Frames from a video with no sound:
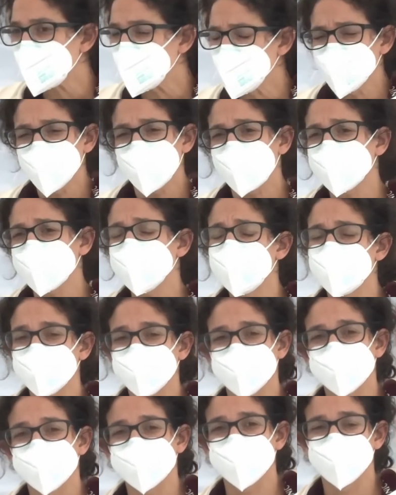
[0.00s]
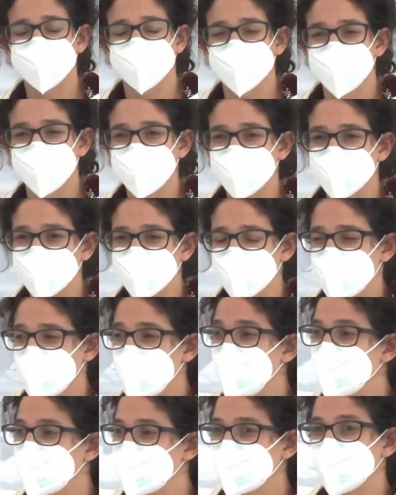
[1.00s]
We've talked about this a little bit over the
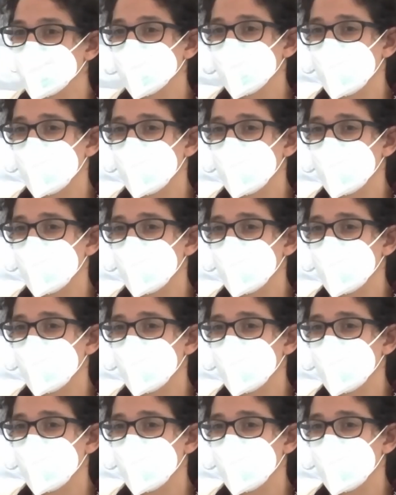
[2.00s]
years.